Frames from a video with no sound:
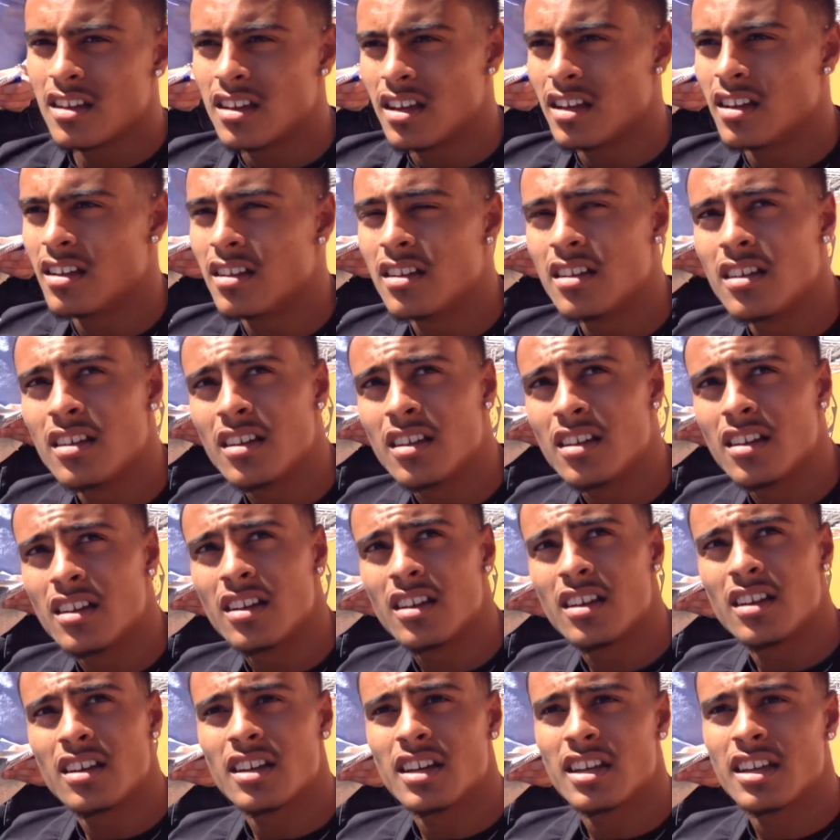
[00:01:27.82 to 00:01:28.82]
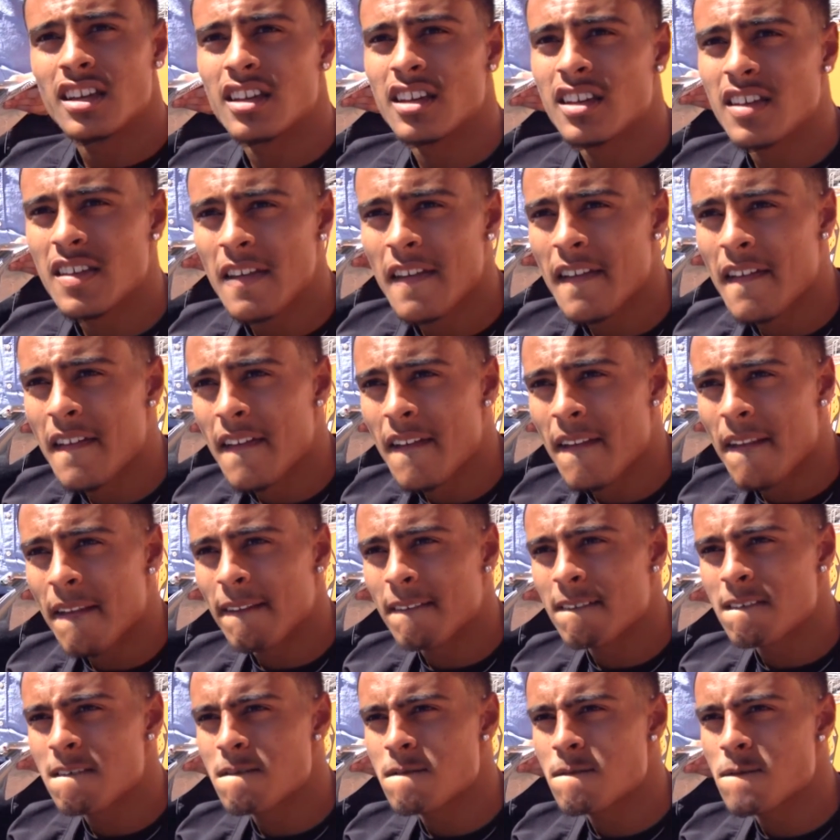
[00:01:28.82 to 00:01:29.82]
Can you give me an example of catering to the
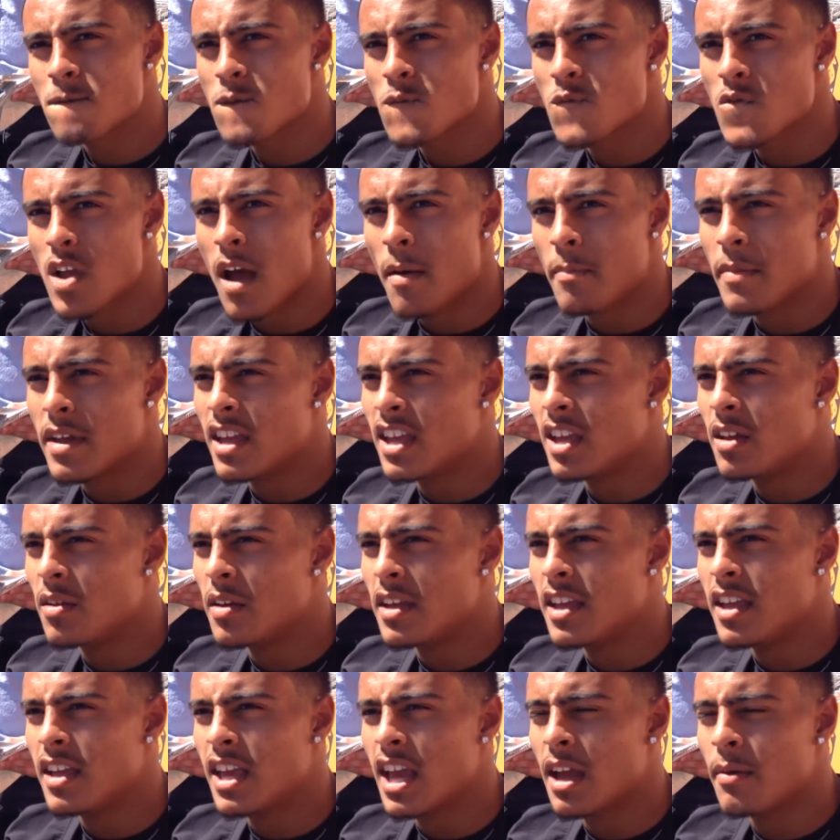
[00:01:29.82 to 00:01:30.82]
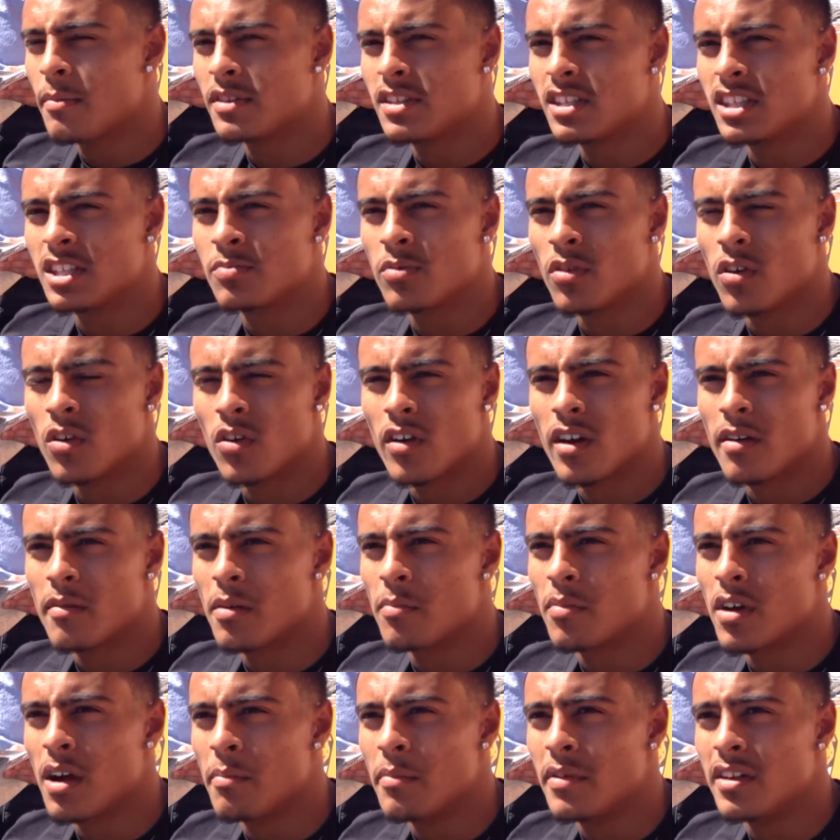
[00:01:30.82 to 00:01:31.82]
needs of his players? I mean, he, he came into this program
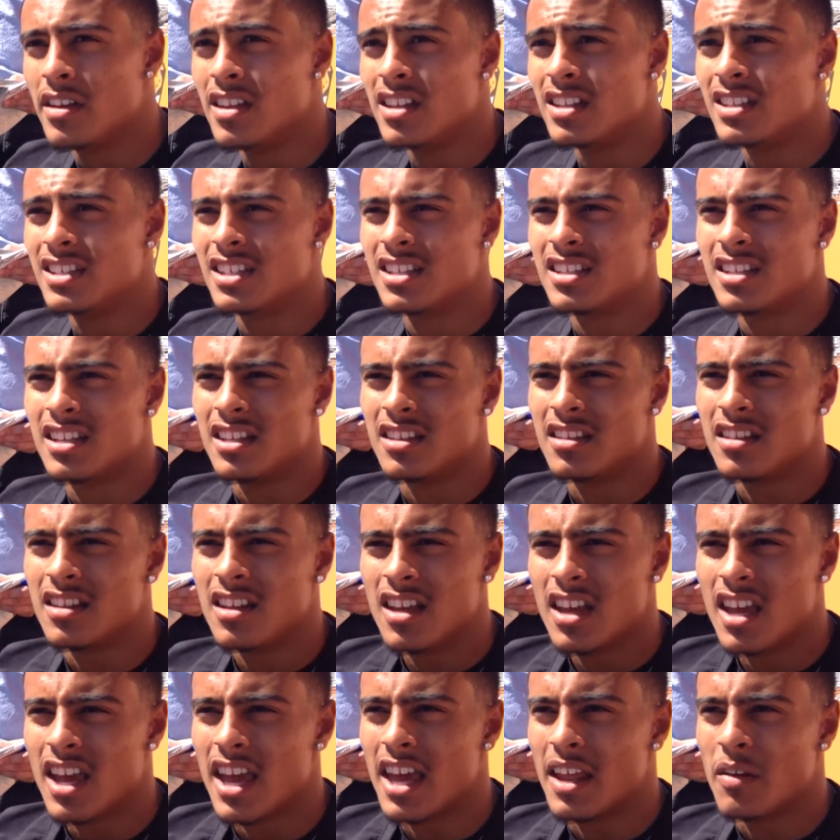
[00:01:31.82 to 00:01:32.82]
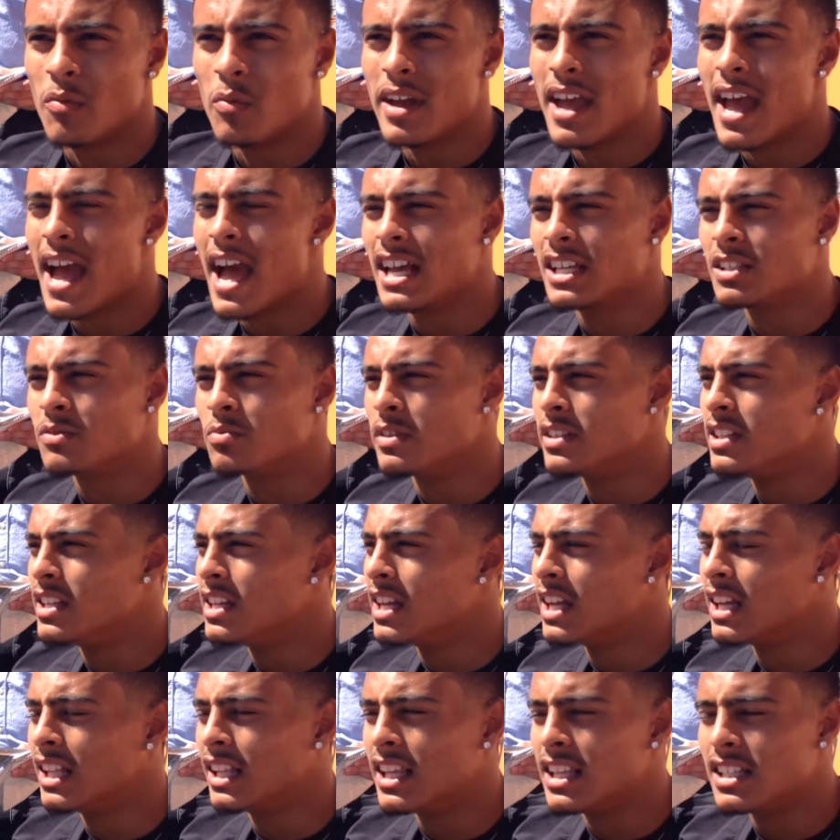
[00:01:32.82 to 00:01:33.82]
and brought millions in, and, and we asked we
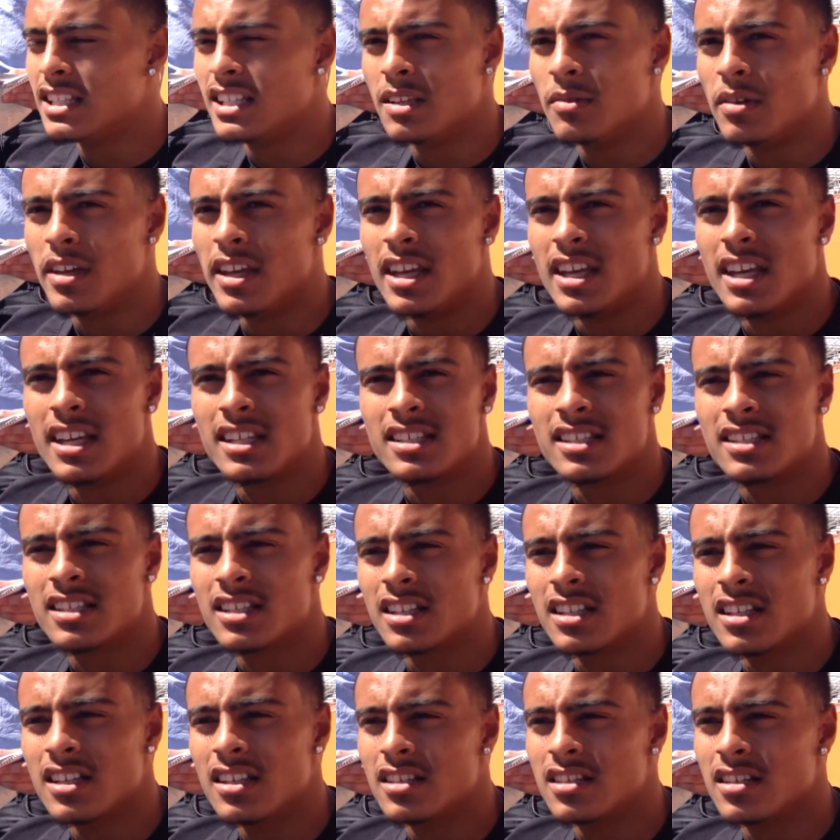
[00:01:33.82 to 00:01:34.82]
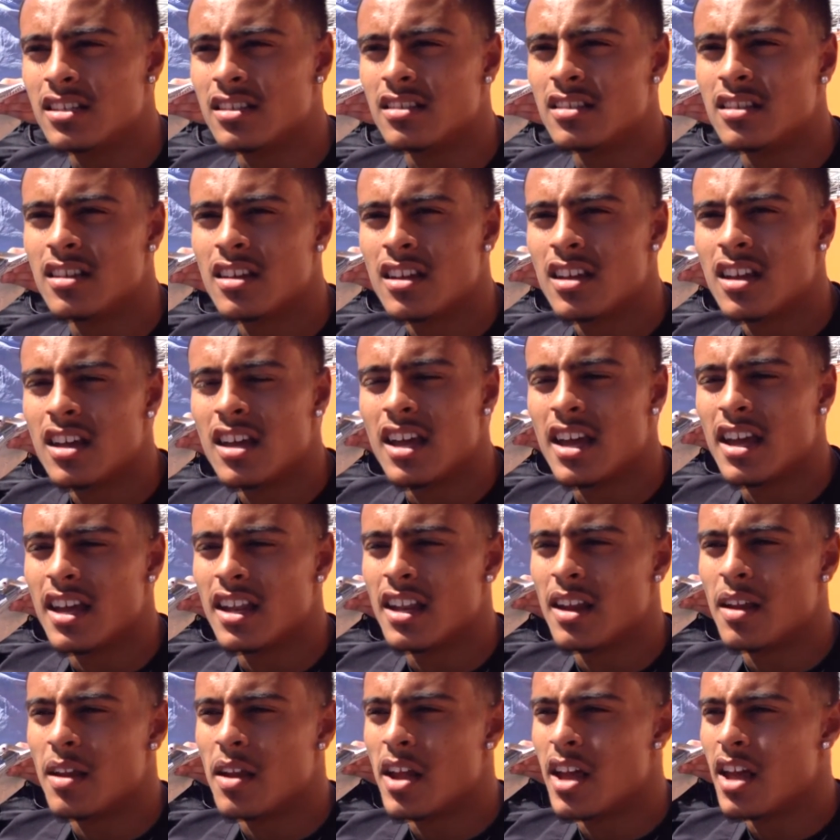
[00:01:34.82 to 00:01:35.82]
need cleats. He, he gets his cleats, and,
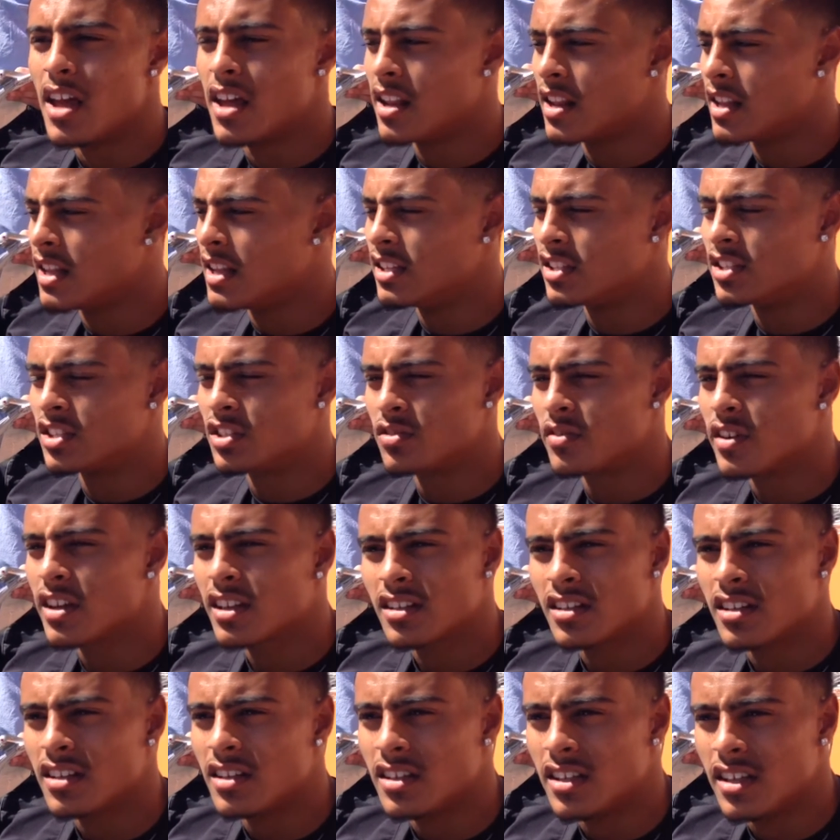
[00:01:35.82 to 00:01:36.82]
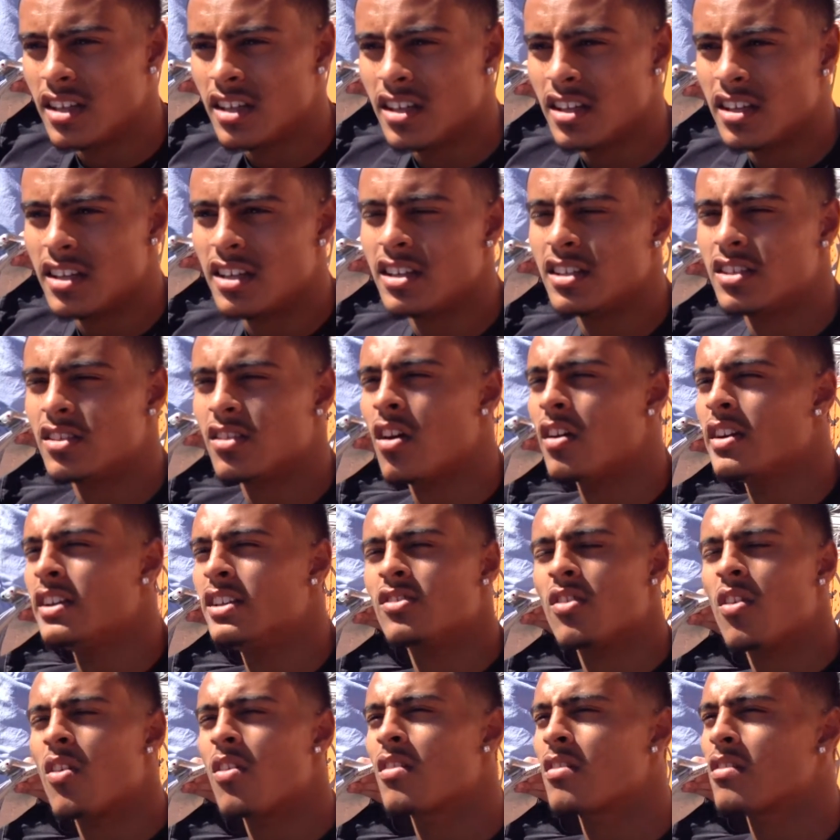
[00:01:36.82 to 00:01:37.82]
and, and he's strict. He, he he's
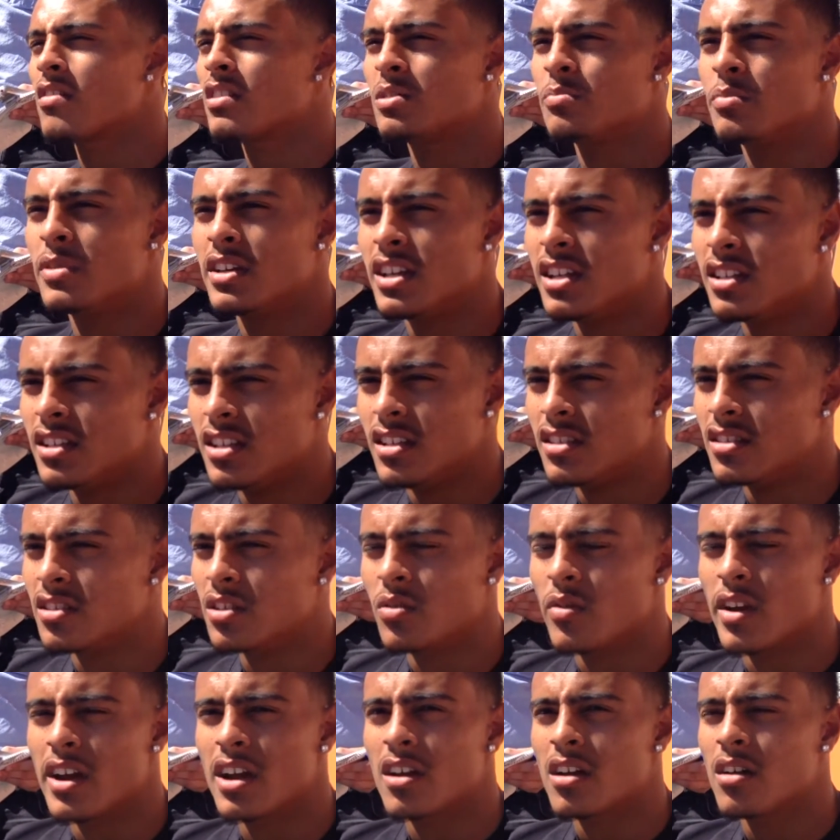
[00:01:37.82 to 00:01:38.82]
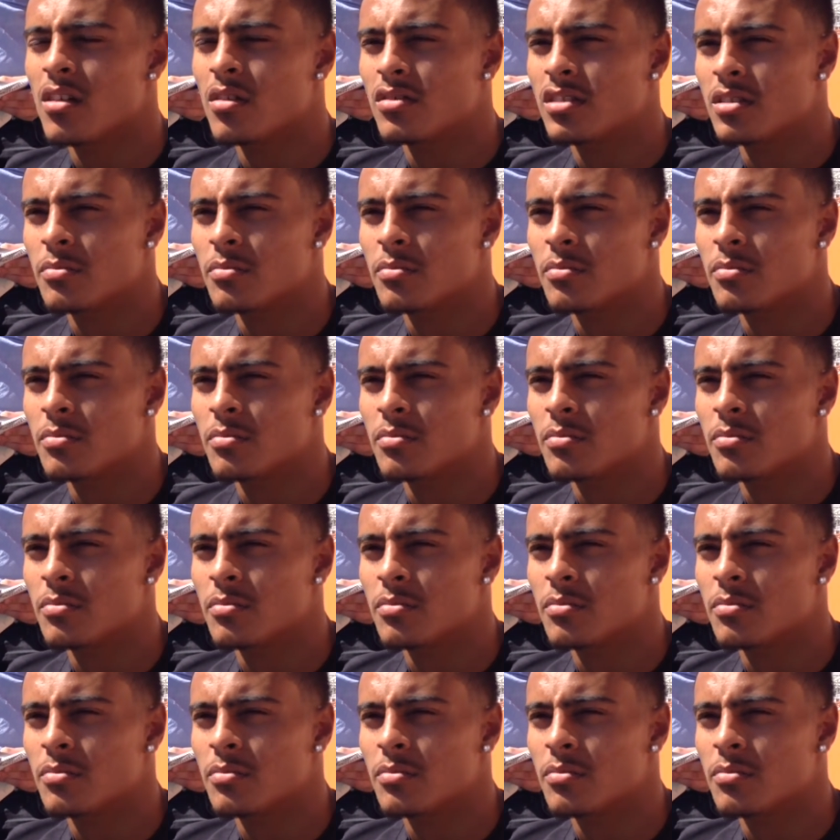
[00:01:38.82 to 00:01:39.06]
he's hard on us, but he's he's a great coach.